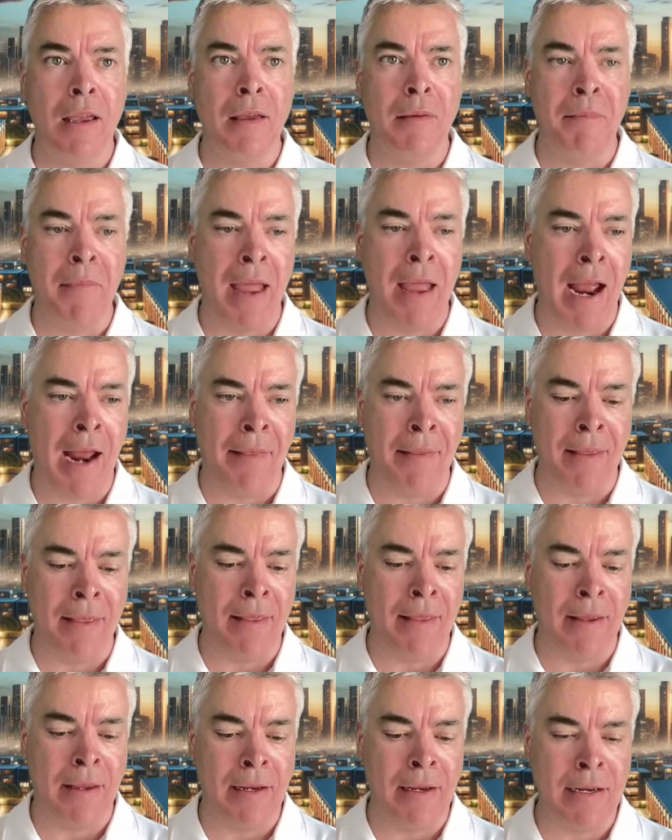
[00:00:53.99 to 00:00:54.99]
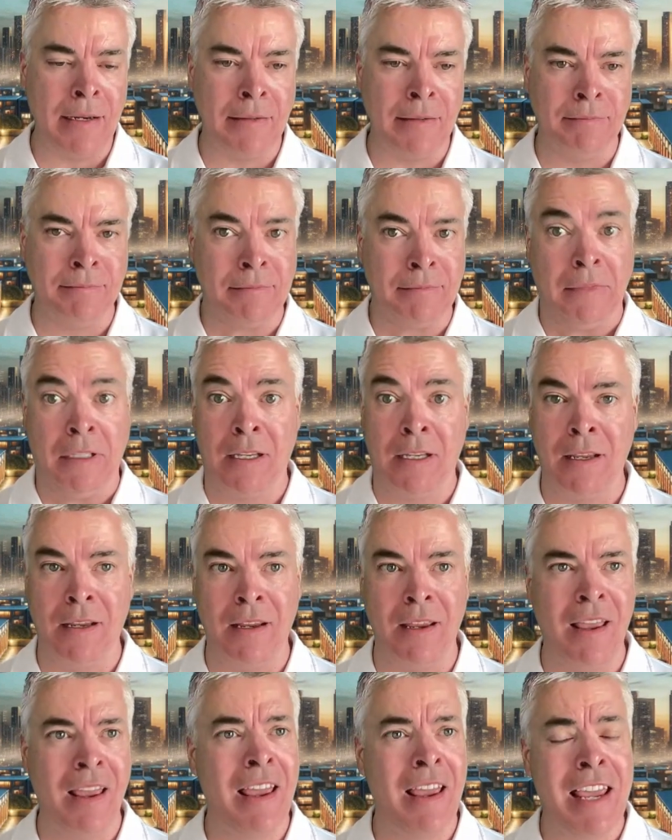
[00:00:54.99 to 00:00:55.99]
man, he
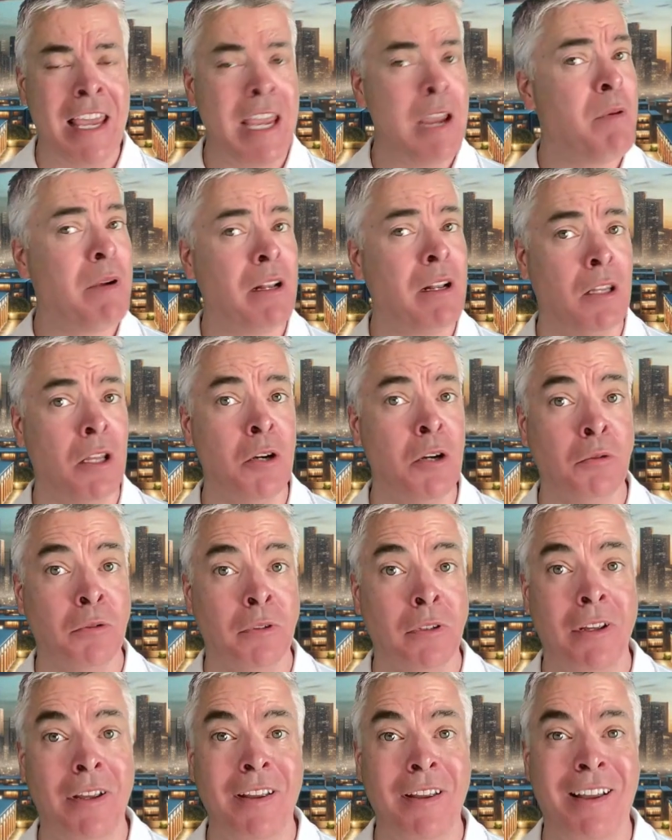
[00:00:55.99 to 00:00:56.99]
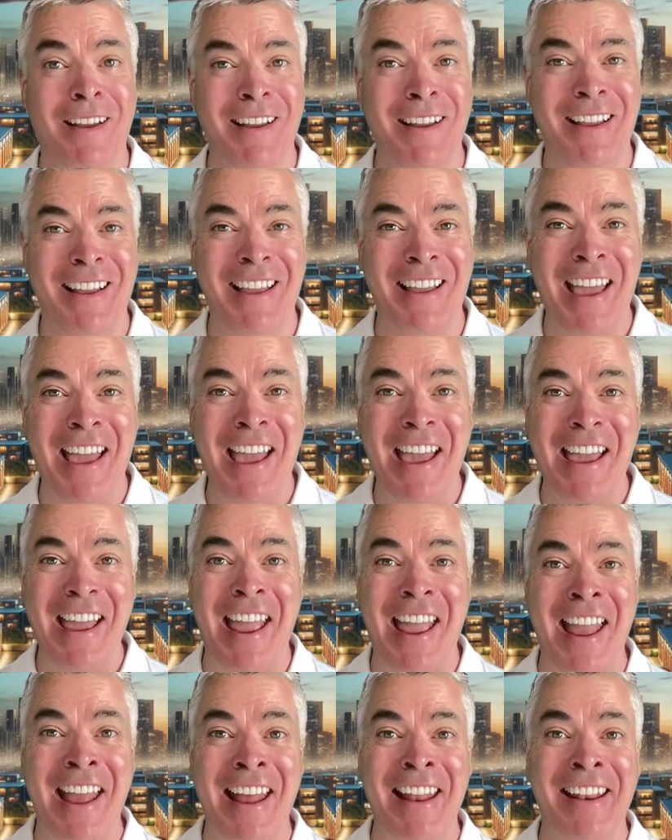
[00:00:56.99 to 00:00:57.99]
went alone,
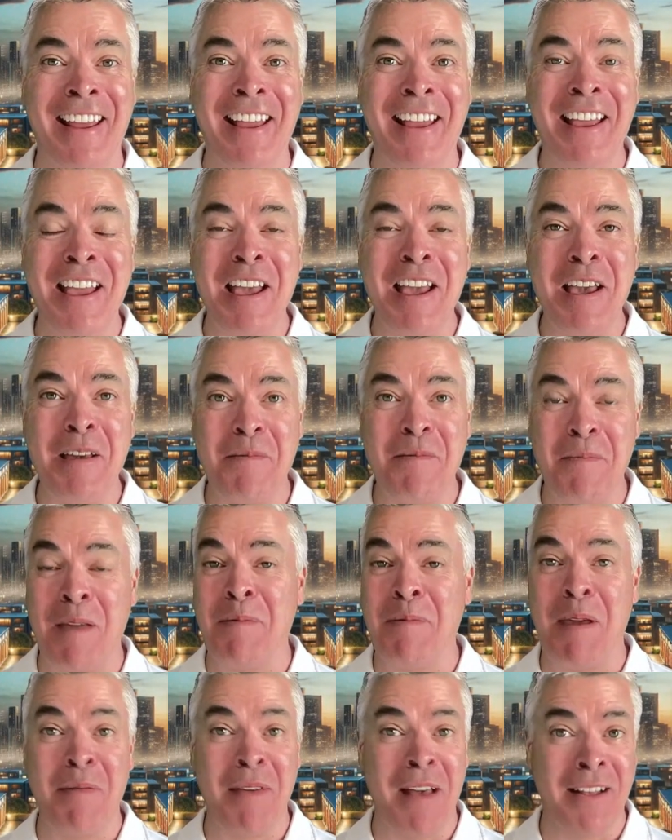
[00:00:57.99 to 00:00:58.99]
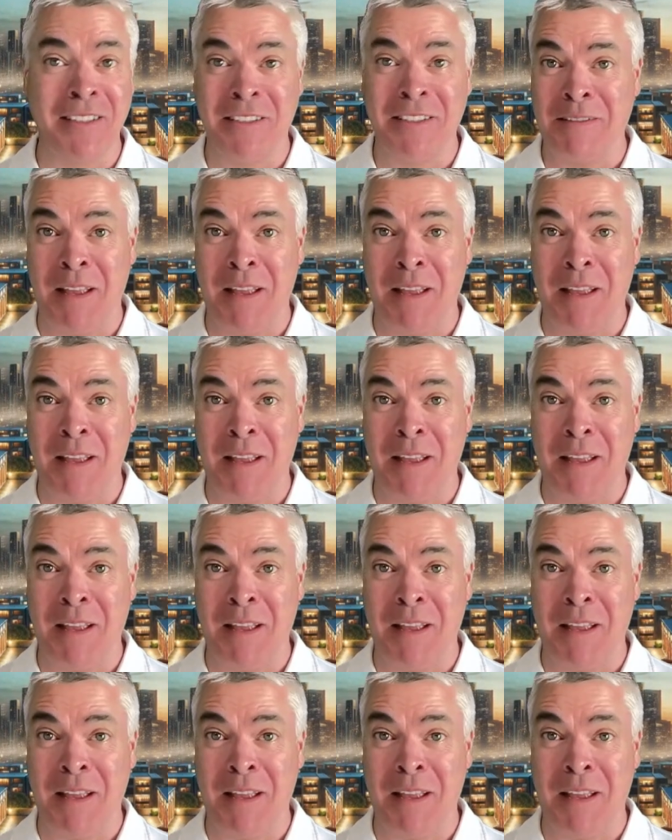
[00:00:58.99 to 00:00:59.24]
and maybe that's